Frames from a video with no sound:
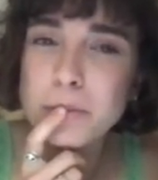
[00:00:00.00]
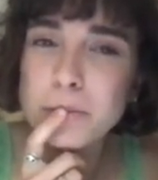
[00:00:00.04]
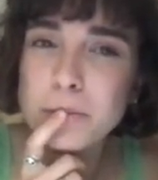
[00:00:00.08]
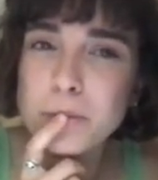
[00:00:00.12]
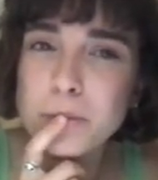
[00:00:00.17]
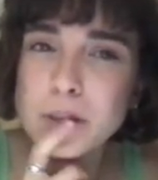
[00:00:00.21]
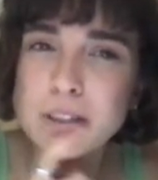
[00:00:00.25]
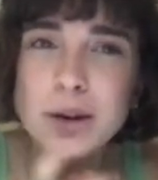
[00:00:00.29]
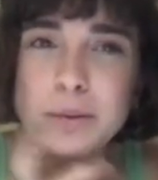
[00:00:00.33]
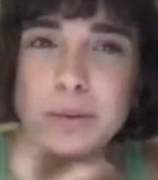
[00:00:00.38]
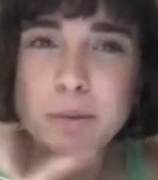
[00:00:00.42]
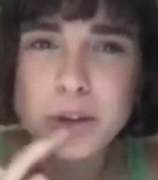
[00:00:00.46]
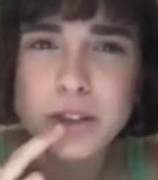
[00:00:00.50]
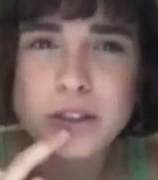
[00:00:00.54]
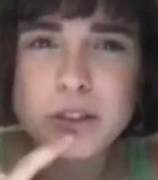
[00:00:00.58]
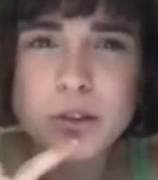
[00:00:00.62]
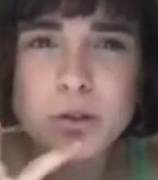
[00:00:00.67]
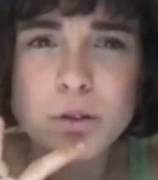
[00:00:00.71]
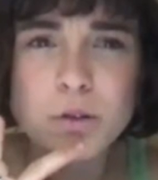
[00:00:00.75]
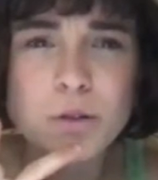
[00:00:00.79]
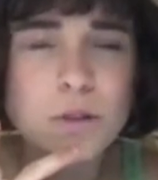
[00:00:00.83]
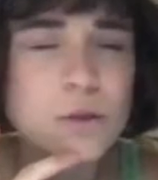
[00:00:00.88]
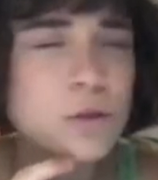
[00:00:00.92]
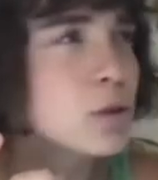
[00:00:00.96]
Is that what it's
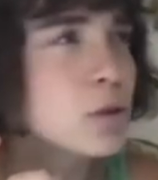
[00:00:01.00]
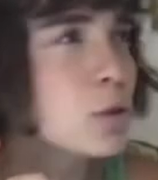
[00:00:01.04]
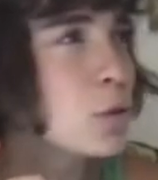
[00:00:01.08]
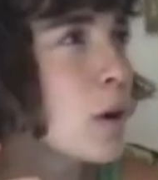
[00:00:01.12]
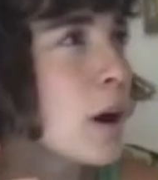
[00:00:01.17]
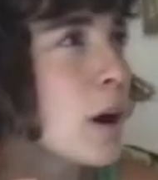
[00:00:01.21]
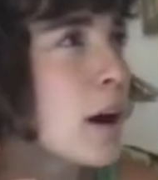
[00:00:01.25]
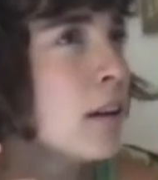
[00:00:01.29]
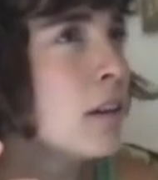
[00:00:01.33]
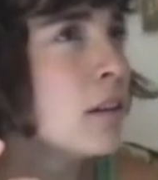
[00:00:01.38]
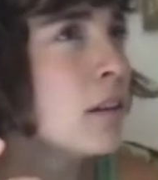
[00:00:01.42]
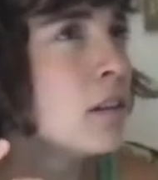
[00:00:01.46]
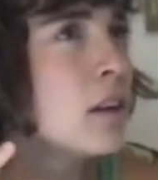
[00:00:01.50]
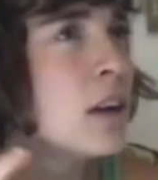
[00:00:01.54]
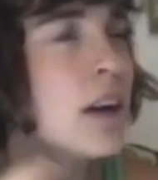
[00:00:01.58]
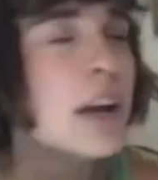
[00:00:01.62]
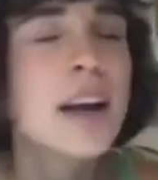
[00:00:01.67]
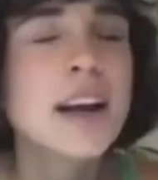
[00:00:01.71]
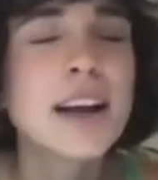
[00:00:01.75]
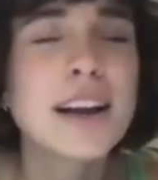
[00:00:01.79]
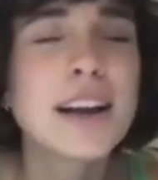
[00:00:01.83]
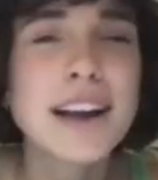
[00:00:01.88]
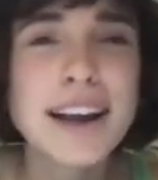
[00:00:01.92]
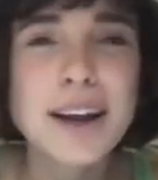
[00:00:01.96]
called? Or swirl?
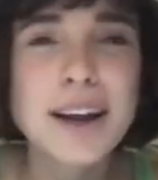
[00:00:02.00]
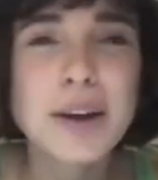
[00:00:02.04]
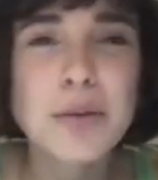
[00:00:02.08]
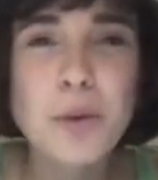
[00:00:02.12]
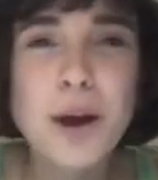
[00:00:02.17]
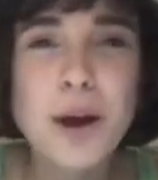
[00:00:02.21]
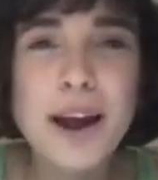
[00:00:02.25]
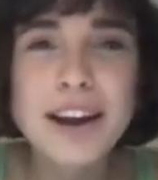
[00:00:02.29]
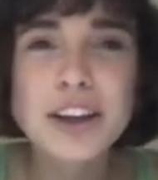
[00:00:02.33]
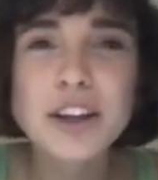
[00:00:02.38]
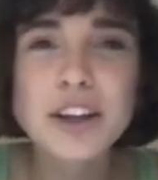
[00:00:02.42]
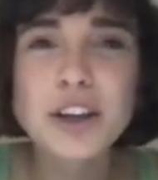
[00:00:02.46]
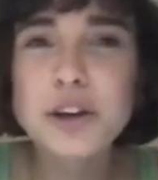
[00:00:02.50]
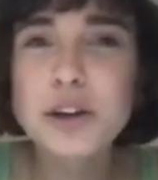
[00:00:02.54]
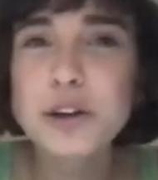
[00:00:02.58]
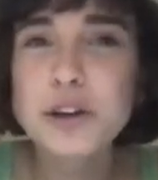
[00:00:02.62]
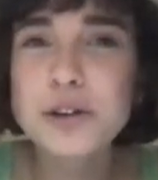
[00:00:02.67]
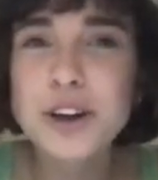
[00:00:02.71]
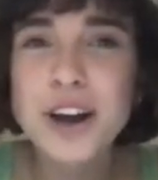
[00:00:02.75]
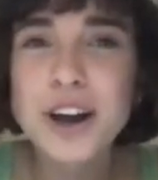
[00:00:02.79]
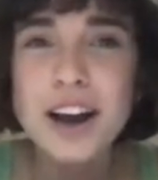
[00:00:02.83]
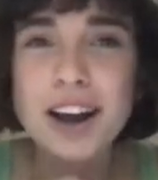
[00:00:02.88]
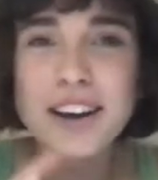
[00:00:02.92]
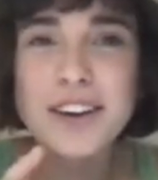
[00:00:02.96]
Like when you
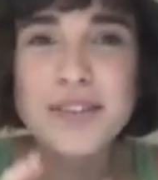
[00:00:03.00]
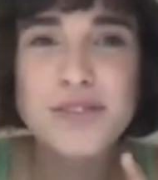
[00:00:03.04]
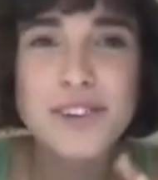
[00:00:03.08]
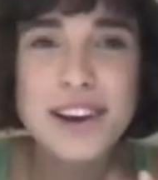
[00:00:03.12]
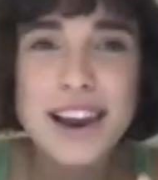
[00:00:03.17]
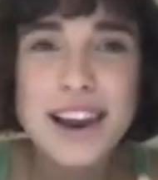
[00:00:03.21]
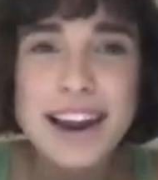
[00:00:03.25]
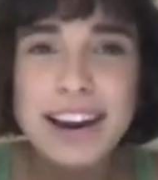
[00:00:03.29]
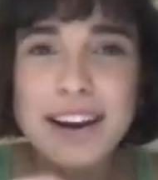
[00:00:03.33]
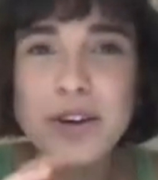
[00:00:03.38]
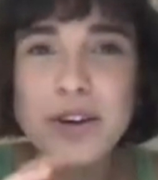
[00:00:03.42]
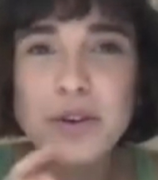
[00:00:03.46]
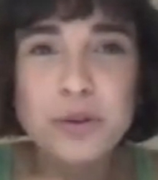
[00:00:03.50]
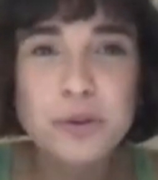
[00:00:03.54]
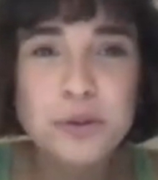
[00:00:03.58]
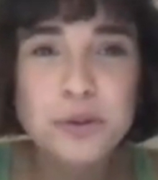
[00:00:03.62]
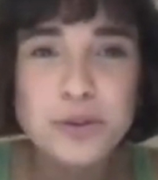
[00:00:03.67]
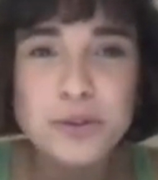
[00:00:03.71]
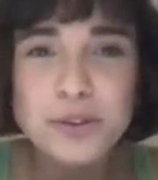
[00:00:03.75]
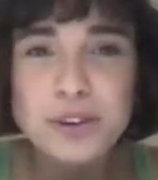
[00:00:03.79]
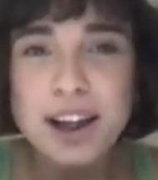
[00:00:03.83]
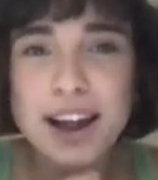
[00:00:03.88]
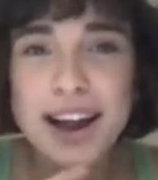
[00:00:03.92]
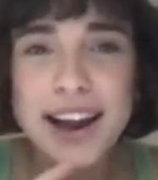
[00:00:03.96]
kind of let it
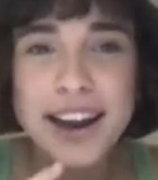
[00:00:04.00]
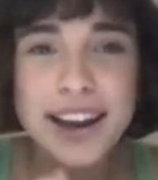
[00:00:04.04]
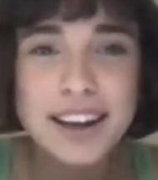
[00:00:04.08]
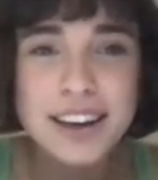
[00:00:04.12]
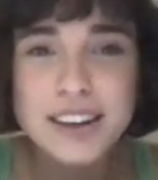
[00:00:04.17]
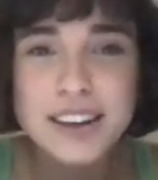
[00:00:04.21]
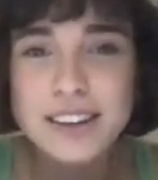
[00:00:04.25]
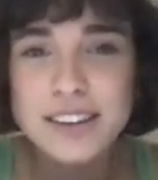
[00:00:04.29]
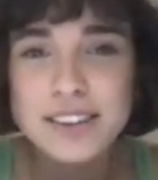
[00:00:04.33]
all like